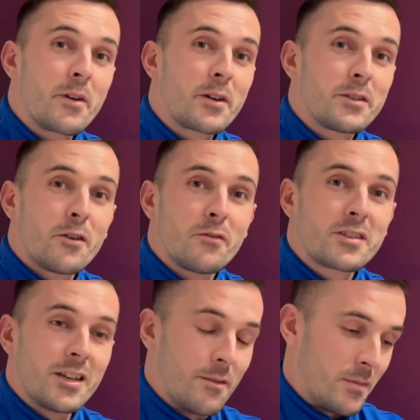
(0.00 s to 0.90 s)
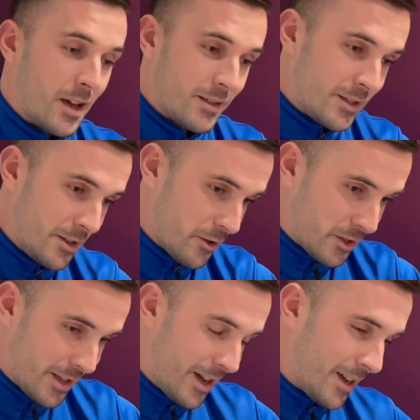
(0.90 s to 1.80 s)
because obviously I'm that senior
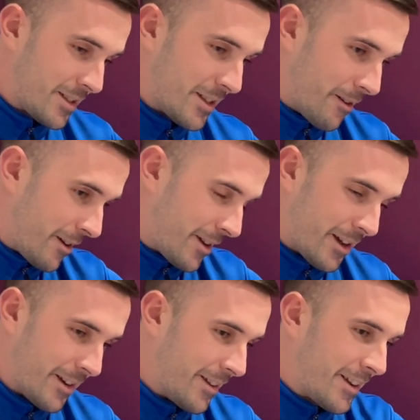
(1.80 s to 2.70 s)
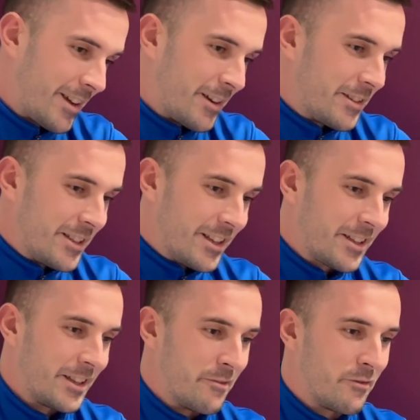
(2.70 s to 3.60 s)
status now, I can't take the
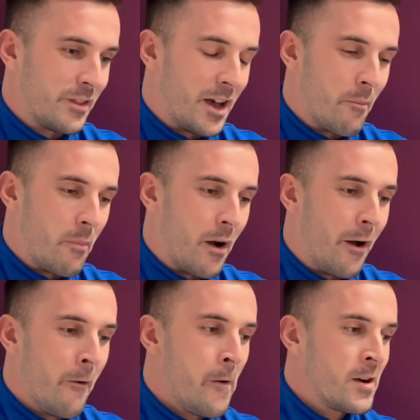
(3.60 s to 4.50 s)
claim for that, but...